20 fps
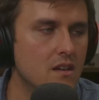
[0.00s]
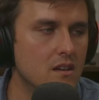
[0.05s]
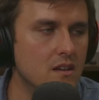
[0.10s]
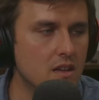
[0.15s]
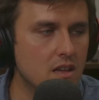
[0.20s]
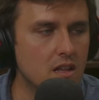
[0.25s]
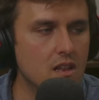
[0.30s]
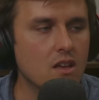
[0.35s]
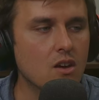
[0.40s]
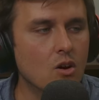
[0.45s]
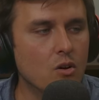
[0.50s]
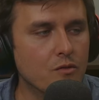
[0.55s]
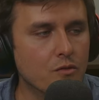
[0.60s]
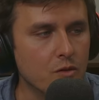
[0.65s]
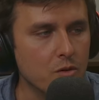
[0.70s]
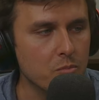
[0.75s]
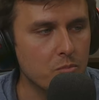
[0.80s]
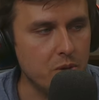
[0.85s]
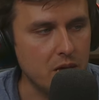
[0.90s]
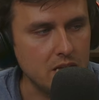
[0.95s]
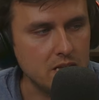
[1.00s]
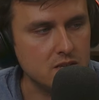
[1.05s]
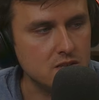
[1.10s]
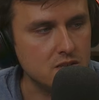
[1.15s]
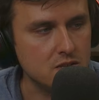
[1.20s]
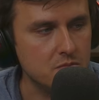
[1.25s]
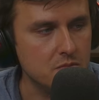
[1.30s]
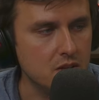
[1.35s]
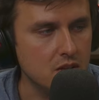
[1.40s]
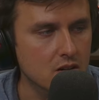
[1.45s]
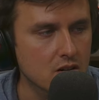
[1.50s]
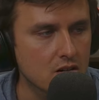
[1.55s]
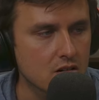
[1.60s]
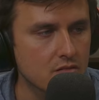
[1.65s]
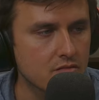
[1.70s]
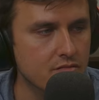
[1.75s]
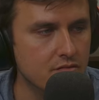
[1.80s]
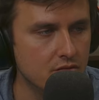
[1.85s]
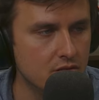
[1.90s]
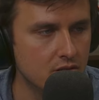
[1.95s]
Getting over it pisses me off.
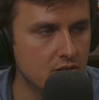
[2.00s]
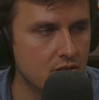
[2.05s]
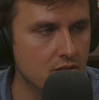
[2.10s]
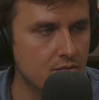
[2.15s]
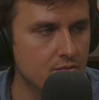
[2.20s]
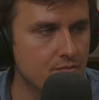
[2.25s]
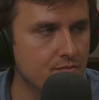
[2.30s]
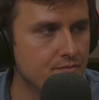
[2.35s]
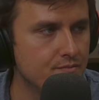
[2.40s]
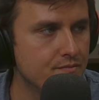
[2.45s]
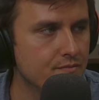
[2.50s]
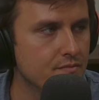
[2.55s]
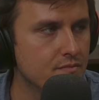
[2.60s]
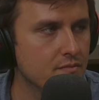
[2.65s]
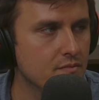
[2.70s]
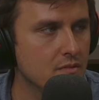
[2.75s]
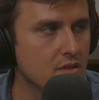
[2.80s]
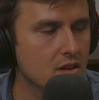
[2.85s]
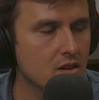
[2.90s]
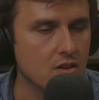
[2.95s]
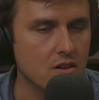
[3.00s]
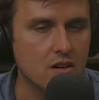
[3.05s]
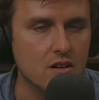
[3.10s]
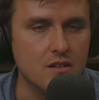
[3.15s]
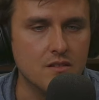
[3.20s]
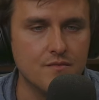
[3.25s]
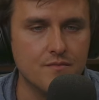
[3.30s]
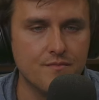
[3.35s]
Alright.